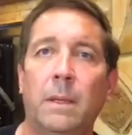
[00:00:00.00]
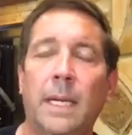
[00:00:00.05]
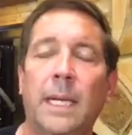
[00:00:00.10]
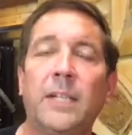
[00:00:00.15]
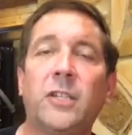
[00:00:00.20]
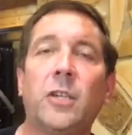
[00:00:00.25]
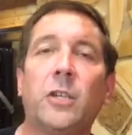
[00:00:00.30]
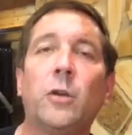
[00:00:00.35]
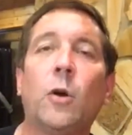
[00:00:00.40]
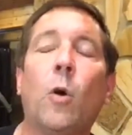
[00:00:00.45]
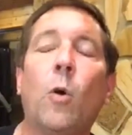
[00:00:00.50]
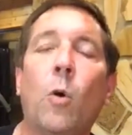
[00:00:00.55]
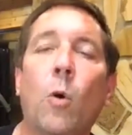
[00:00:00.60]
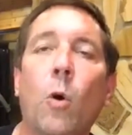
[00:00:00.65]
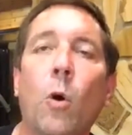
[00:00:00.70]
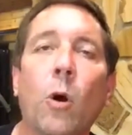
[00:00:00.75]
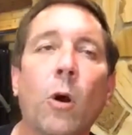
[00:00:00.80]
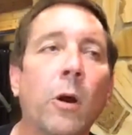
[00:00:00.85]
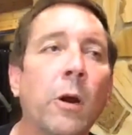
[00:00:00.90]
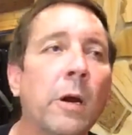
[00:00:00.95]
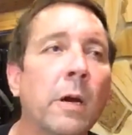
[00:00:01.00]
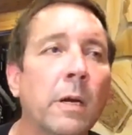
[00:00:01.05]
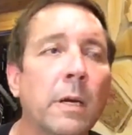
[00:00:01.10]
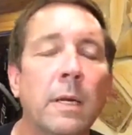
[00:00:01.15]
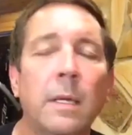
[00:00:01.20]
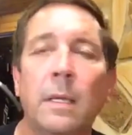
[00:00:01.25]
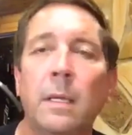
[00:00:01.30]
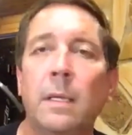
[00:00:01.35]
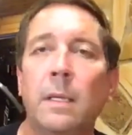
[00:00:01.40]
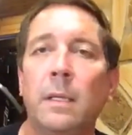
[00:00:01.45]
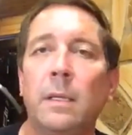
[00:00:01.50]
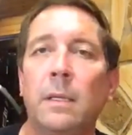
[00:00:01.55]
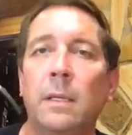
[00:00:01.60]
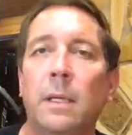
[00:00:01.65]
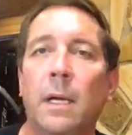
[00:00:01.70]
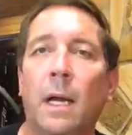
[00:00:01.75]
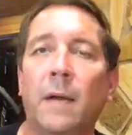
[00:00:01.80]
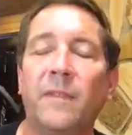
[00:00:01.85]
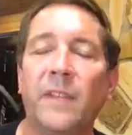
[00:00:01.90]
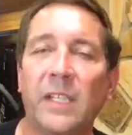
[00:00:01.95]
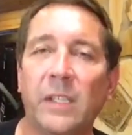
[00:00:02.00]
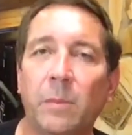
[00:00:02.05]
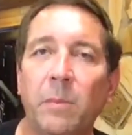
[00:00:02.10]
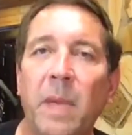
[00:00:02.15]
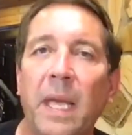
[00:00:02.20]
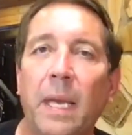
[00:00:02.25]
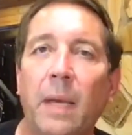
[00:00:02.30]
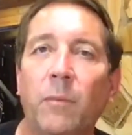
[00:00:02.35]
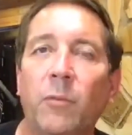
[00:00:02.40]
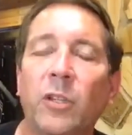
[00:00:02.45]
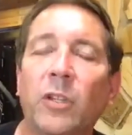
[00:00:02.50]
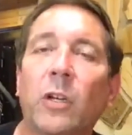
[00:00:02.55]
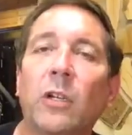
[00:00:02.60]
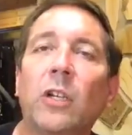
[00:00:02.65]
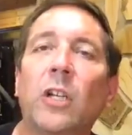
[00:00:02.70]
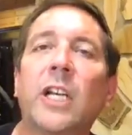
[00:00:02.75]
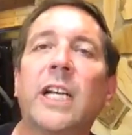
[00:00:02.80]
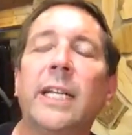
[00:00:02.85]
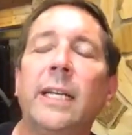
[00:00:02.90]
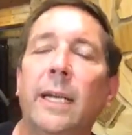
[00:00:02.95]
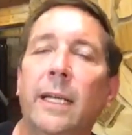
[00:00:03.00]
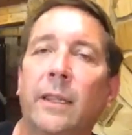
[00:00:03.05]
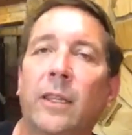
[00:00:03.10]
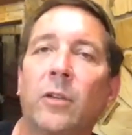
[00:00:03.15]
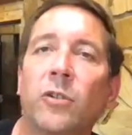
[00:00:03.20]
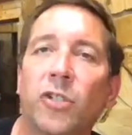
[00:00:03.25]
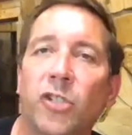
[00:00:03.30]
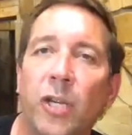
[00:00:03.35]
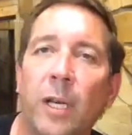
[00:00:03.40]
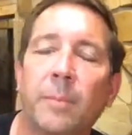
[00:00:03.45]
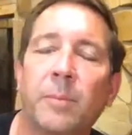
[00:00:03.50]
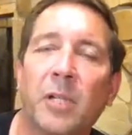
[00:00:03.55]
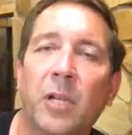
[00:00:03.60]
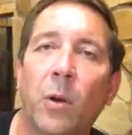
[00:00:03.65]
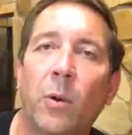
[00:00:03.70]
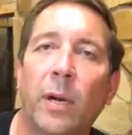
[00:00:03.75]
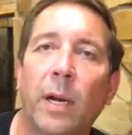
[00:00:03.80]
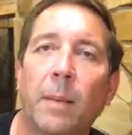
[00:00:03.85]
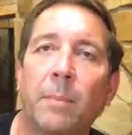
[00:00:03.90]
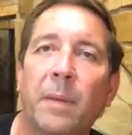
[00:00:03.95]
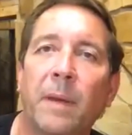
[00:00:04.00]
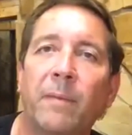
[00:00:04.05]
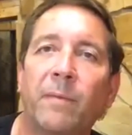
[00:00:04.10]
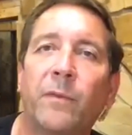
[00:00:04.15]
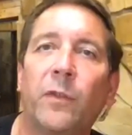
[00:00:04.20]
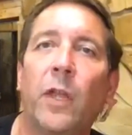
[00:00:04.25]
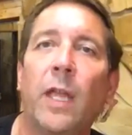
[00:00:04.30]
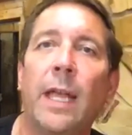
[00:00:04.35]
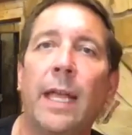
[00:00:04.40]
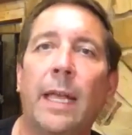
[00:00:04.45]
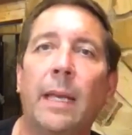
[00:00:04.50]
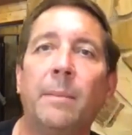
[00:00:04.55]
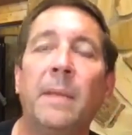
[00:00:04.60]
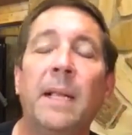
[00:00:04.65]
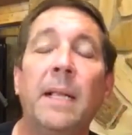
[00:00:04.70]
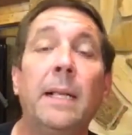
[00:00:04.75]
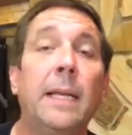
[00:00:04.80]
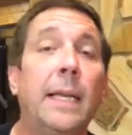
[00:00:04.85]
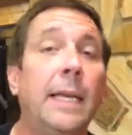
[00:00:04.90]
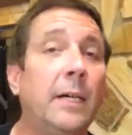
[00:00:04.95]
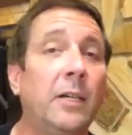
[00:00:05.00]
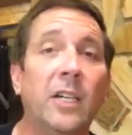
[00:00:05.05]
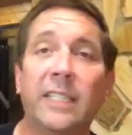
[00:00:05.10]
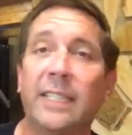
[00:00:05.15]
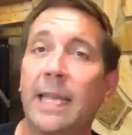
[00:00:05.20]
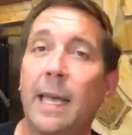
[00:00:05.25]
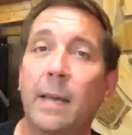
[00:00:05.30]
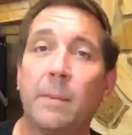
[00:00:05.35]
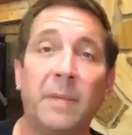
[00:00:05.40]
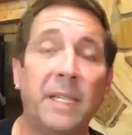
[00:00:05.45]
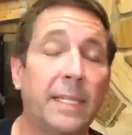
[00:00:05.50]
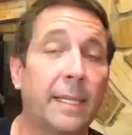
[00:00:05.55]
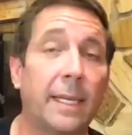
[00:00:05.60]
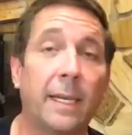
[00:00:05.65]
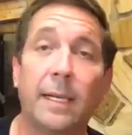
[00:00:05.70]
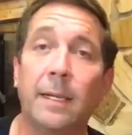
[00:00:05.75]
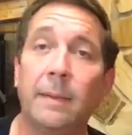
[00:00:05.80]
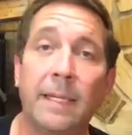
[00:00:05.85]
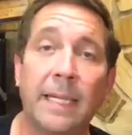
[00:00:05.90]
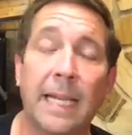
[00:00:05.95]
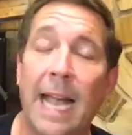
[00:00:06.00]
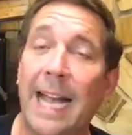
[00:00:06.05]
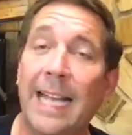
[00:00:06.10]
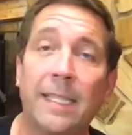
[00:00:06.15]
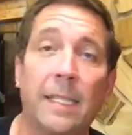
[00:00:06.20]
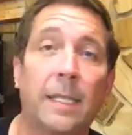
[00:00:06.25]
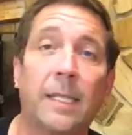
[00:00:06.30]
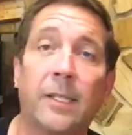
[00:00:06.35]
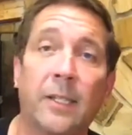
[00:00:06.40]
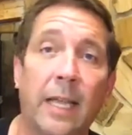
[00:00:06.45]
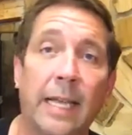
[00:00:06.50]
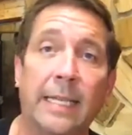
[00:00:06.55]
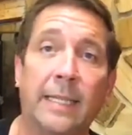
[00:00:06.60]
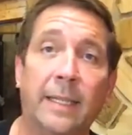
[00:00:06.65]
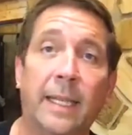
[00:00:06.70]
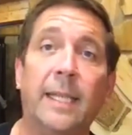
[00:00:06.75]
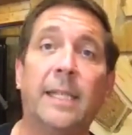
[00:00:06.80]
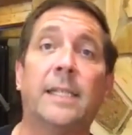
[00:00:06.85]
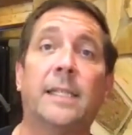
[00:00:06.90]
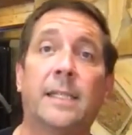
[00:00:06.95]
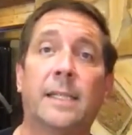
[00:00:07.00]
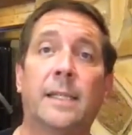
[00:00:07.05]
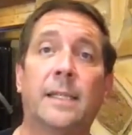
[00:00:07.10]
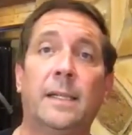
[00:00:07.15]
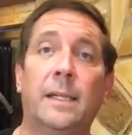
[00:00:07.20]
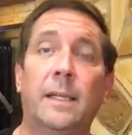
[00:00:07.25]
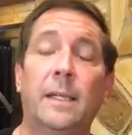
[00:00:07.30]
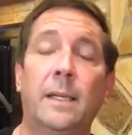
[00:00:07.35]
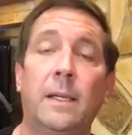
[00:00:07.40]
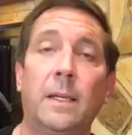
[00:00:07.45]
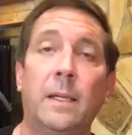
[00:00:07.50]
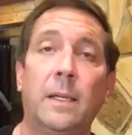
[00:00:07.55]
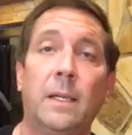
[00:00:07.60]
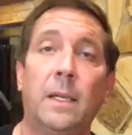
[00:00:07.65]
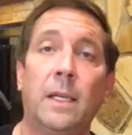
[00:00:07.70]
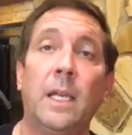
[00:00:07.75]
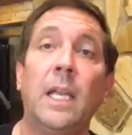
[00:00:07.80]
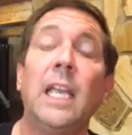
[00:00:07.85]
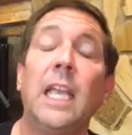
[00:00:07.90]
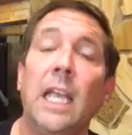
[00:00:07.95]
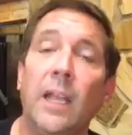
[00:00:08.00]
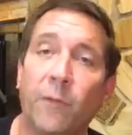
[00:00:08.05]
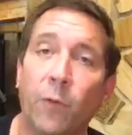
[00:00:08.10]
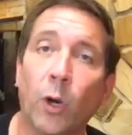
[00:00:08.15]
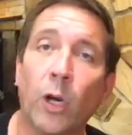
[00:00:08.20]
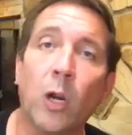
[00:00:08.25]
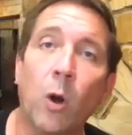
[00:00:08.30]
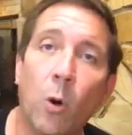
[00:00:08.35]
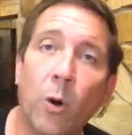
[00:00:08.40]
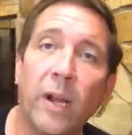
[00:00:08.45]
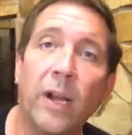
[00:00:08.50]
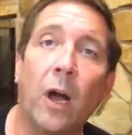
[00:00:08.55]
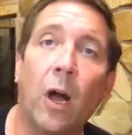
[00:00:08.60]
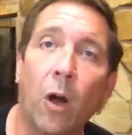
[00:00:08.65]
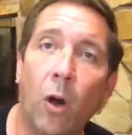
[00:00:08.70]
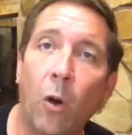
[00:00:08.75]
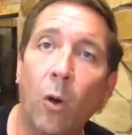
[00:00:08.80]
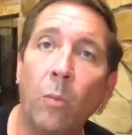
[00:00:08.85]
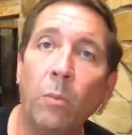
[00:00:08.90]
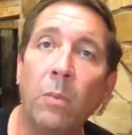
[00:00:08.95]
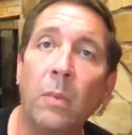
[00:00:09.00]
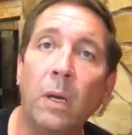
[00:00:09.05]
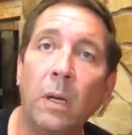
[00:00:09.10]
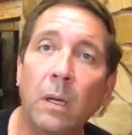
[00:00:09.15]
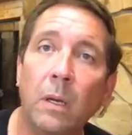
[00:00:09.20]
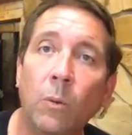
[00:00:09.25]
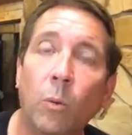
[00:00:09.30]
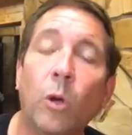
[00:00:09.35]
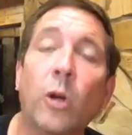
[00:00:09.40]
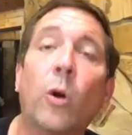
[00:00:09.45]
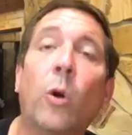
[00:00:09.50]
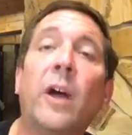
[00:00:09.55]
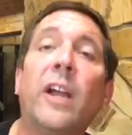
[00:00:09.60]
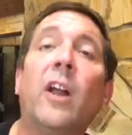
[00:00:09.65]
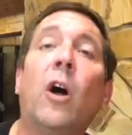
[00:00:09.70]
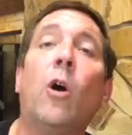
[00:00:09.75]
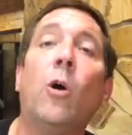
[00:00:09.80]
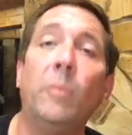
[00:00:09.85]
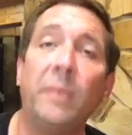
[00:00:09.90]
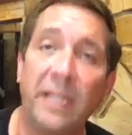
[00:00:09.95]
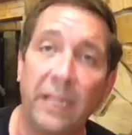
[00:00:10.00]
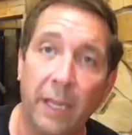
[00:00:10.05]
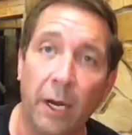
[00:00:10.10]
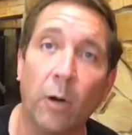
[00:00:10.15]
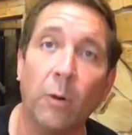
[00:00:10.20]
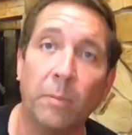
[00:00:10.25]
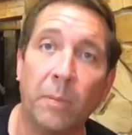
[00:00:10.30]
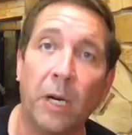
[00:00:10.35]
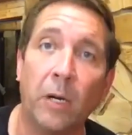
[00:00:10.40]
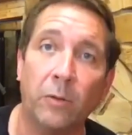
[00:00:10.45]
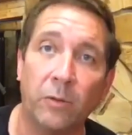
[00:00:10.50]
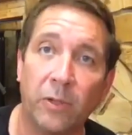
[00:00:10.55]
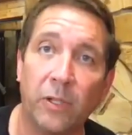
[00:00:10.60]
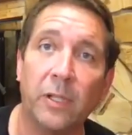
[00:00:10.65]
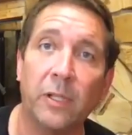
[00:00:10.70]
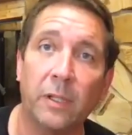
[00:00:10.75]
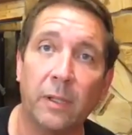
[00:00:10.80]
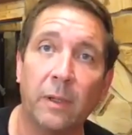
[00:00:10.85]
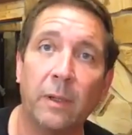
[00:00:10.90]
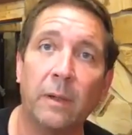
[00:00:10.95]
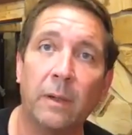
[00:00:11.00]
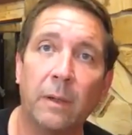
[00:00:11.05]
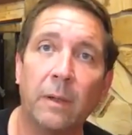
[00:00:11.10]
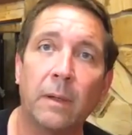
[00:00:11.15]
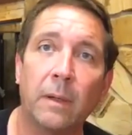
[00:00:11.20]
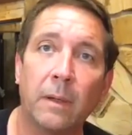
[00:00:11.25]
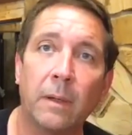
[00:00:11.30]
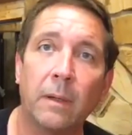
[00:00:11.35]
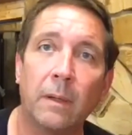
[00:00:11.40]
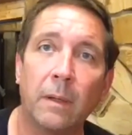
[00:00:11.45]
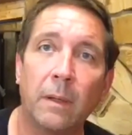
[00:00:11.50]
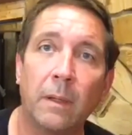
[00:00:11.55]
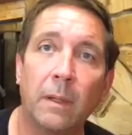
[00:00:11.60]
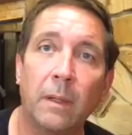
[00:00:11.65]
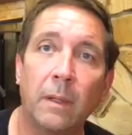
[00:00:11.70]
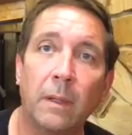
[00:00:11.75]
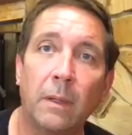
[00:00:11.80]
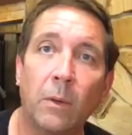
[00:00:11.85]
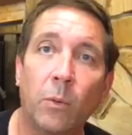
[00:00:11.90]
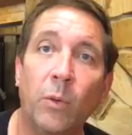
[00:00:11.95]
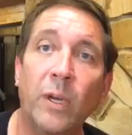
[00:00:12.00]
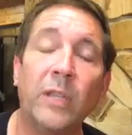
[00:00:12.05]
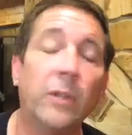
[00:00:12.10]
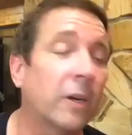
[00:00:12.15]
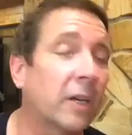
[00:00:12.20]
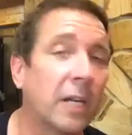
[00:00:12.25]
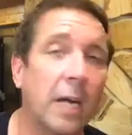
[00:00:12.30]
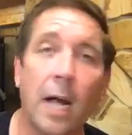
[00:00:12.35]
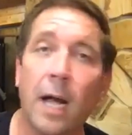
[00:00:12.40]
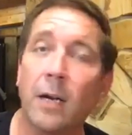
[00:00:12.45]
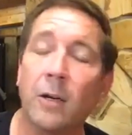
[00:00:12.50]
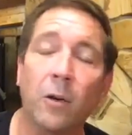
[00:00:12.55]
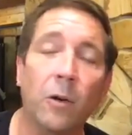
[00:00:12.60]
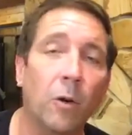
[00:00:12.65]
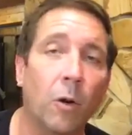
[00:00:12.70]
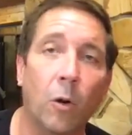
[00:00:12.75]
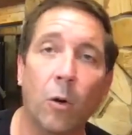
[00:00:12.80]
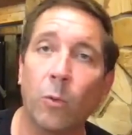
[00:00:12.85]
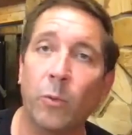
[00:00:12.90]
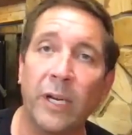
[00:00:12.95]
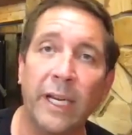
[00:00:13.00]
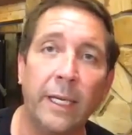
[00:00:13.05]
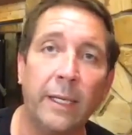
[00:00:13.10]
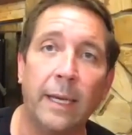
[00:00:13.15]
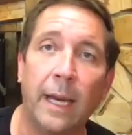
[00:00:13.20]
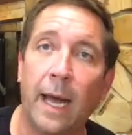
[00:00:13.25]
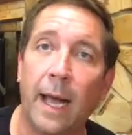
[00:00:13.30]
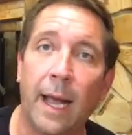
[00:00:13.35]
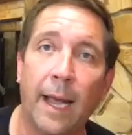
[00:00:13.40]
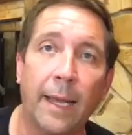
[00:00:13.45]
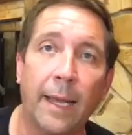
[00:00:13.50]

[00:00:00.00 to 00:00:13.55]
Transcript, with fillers: And to the horror of his men, when they're looking at those ships going up in flame, he looked at them. He said, Guys, it's like this. If we're going home, we're going home in their boats. We either conquer or we die.